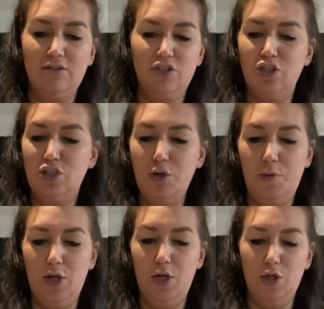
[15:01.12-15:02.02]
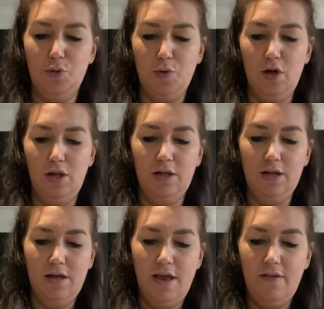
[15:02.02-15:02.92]
super
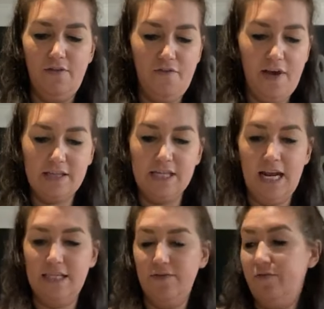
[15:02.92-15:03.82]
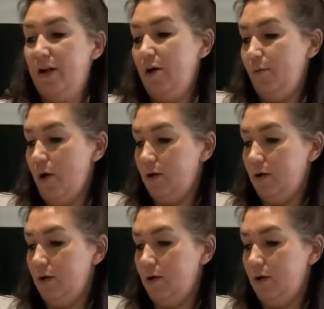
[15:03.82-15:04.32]
unusual. It's fascinating for little